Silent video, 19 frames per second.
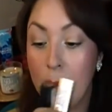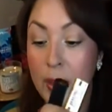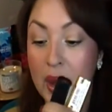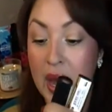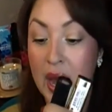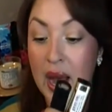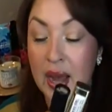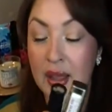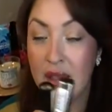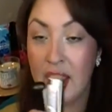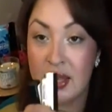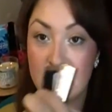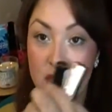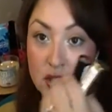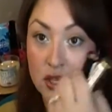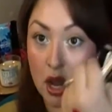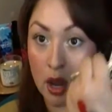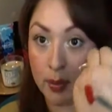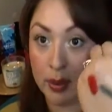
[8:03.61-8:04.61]
but I like
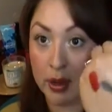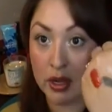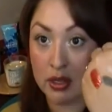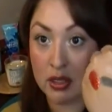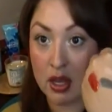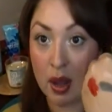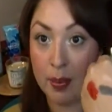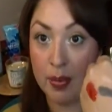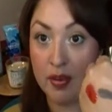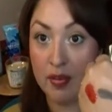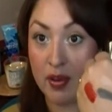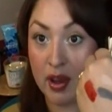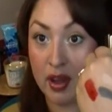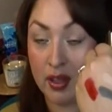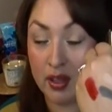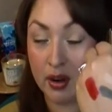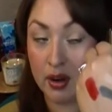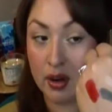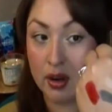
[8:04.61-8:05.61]
to top it on top of
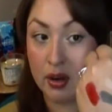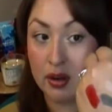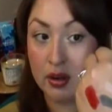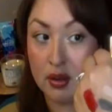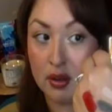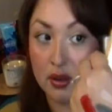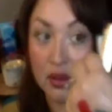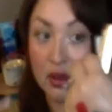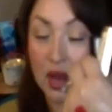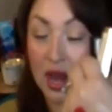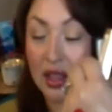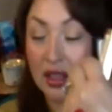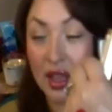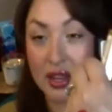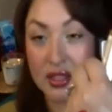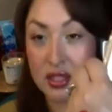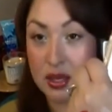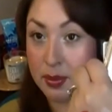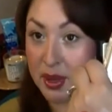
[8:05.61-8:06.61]
other I
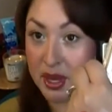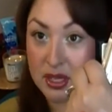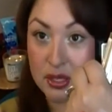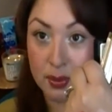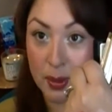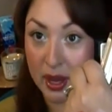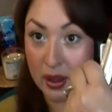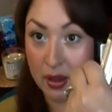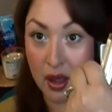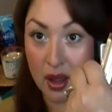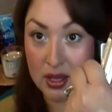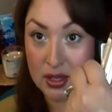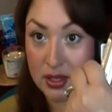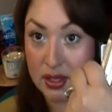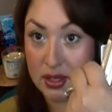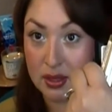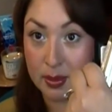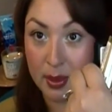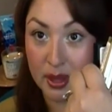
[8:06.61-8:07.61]
like to mix my
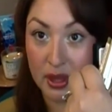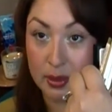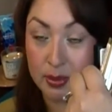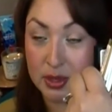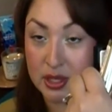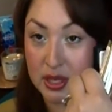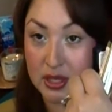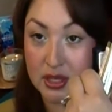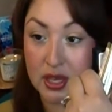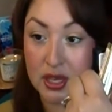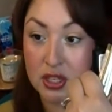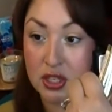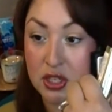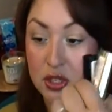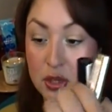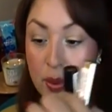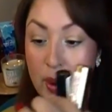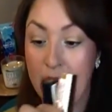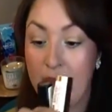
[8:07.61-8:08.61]
glosses and my lipsticks. That's
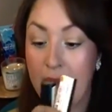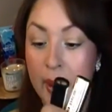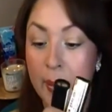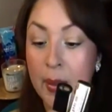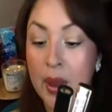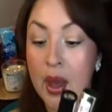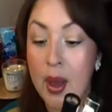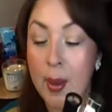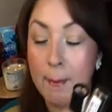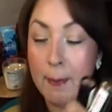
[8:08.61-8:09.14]
just who I am.